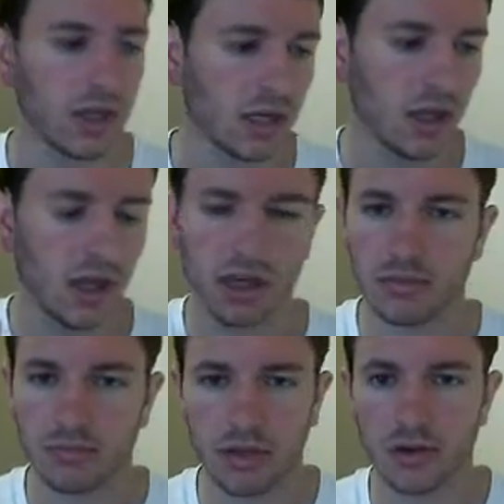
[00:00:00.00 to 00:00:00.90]
getting
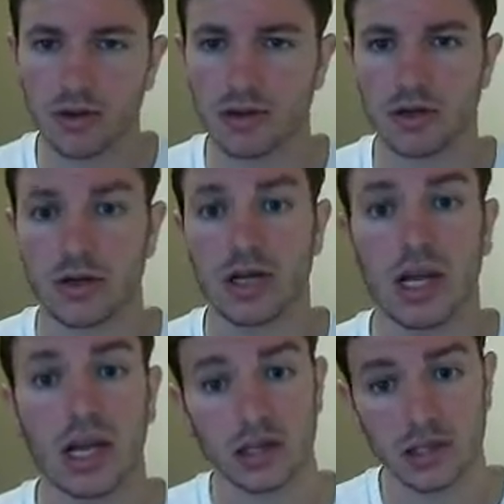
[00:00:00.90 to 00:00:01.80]
computers. They're
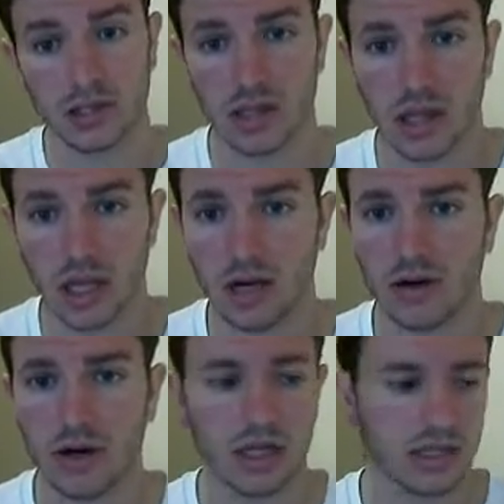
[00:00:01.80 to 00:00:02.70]
getting access to
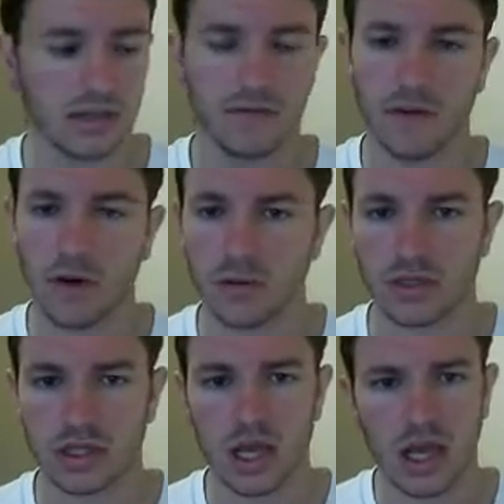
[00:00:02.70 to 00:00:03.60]
internet and
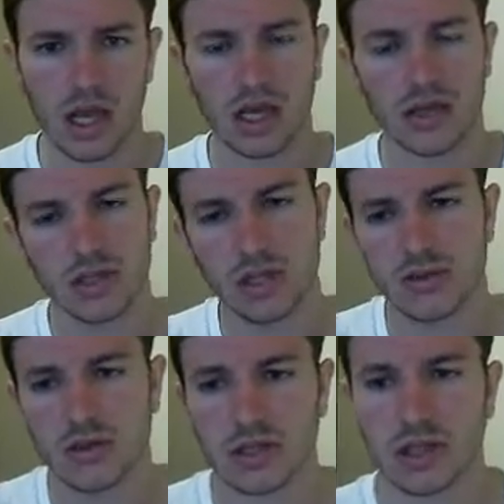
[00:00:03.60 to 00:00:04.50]
phones. And it's
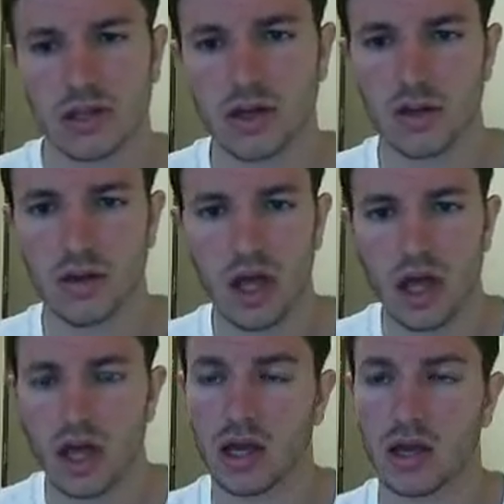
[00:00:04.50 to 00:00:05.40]
interesting though,
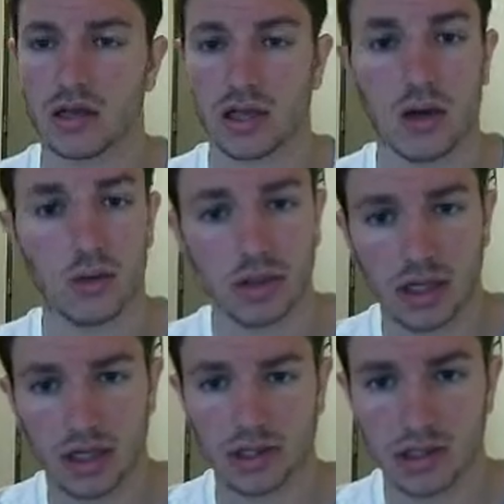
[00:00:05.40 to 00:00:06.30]
as I work
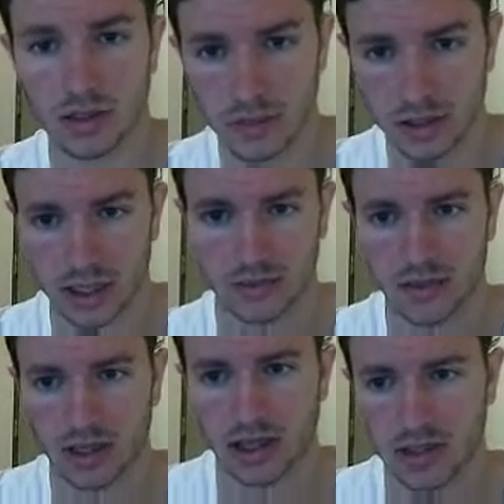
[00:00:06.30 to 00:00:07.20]
at a summer camp,
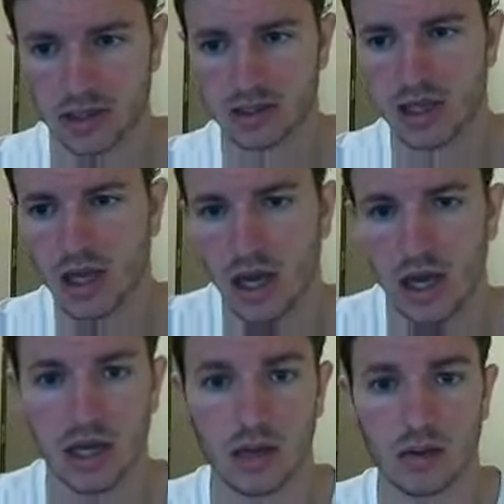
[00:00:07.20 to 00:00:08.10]
and
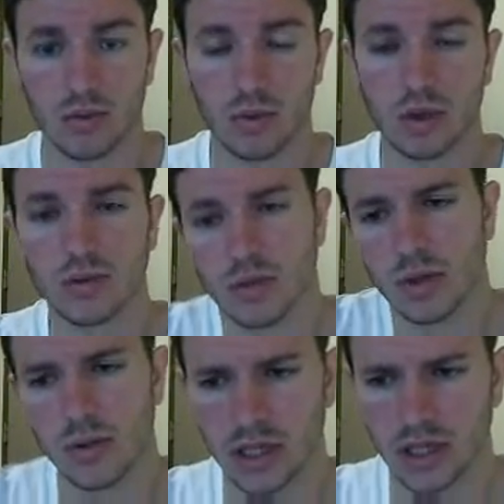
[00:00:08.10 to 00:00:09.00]

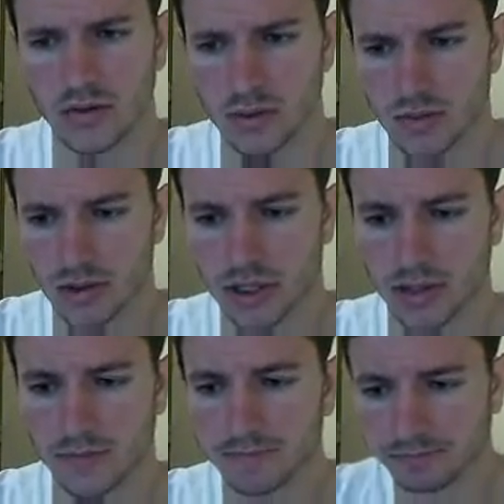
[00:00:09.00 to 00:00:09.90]
one weekend I was
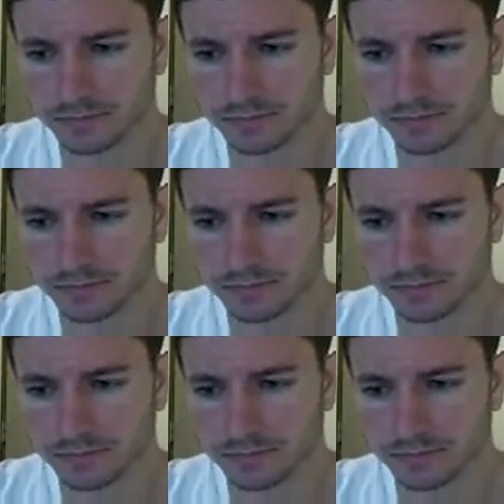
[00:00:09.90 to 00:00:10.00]
working,